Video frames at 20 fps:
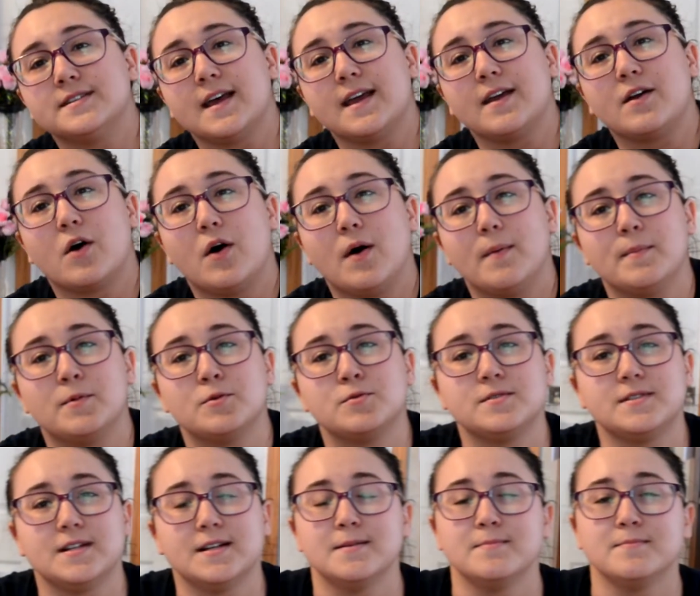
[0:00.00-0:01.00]
like
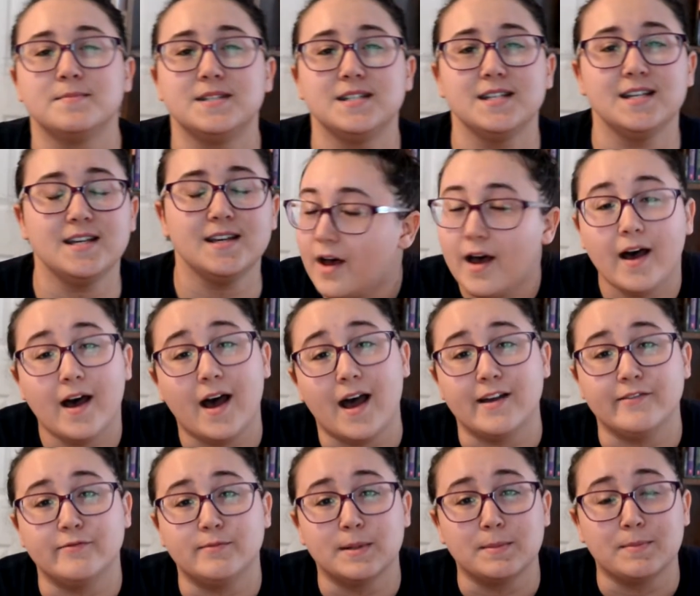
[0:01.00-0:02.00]
almost empty.
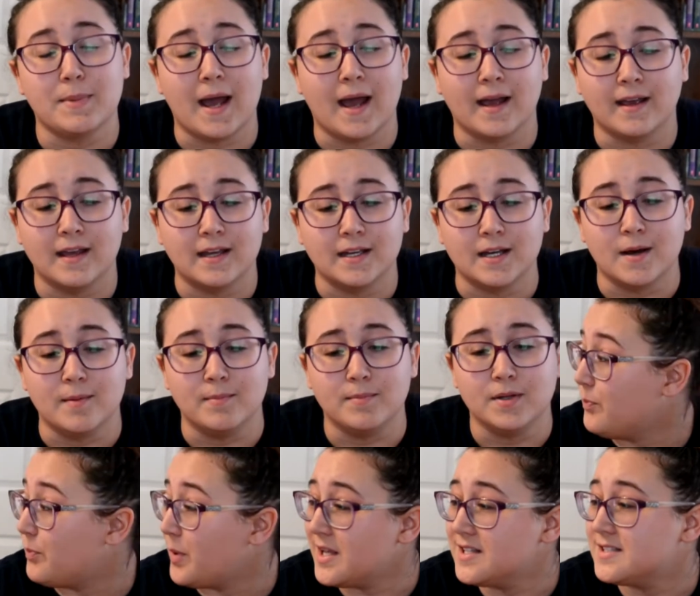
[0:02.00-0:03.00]
I've been packing up
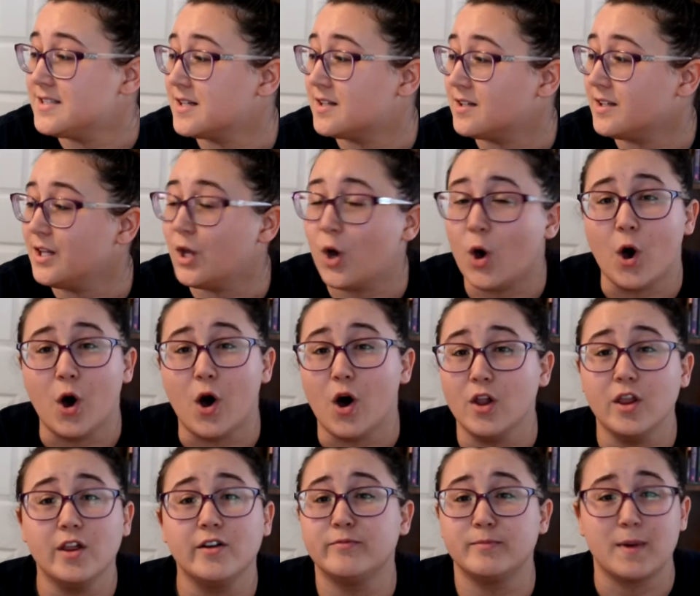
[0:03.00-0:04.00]
basically
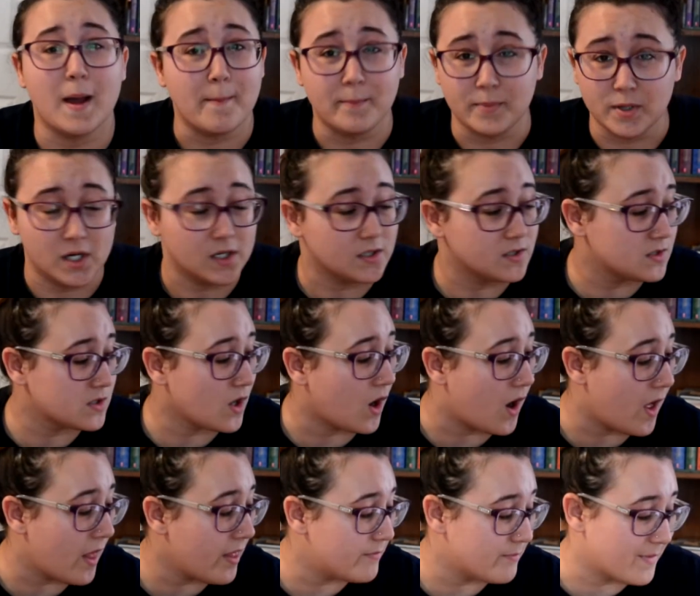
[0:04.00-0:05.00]
all of my books,
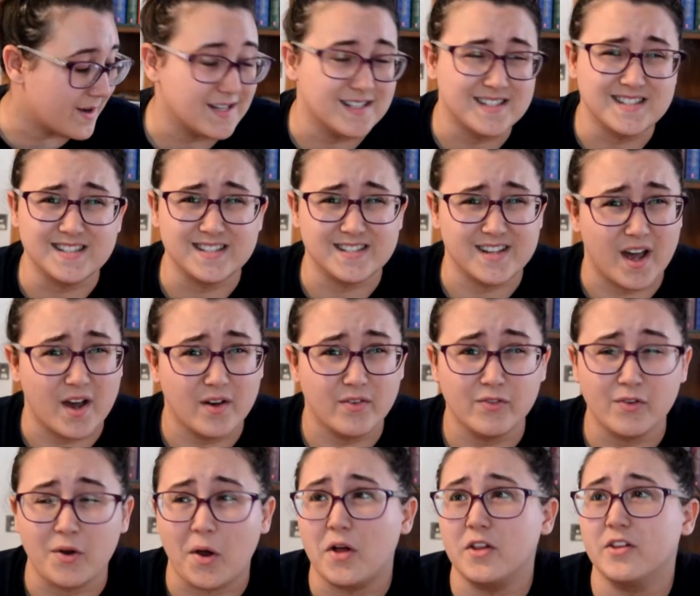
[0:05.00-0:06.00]
all of my
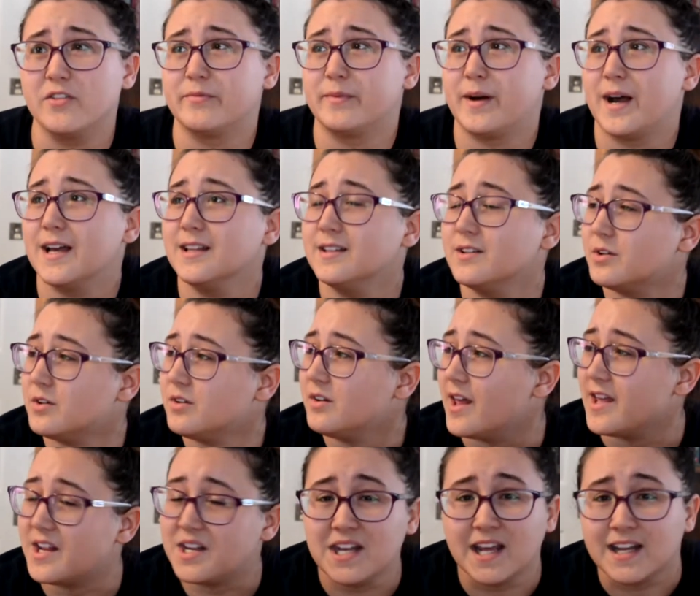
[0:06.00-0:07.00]
stuff, all of my little
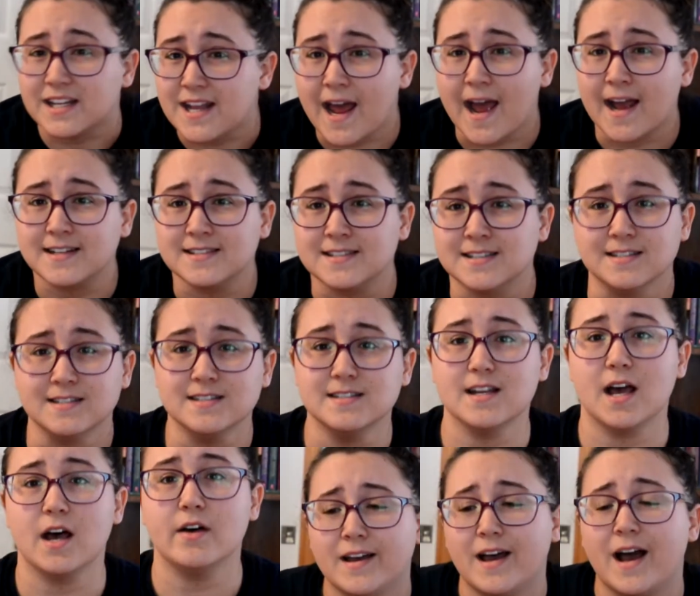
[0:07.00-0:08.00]
like knickknacks and
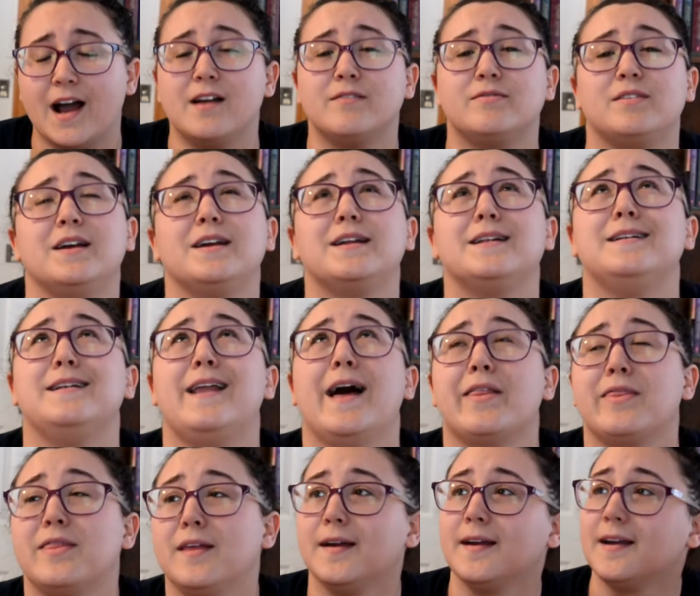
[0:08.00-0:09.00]
stuff. I have like
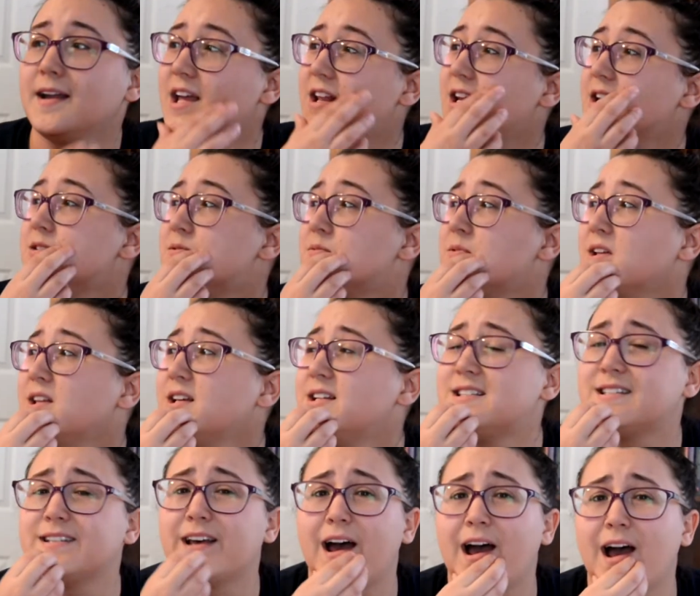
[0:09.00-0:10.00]
nothing and it's really
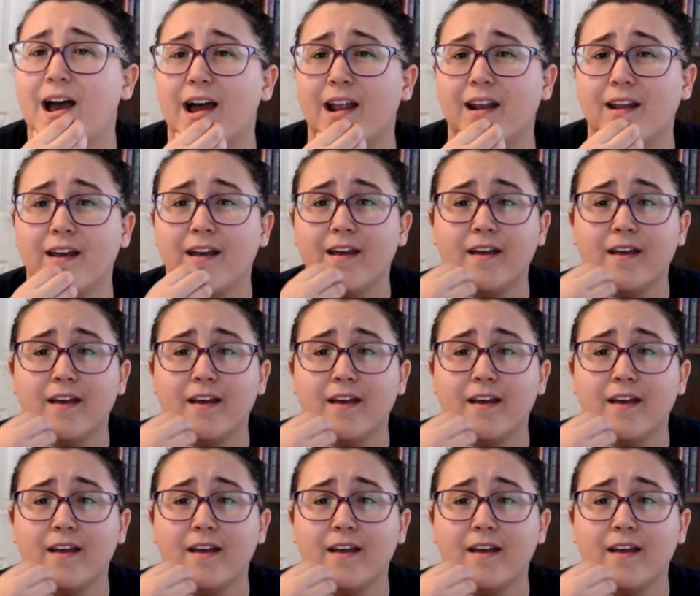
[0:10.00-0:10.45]
sad.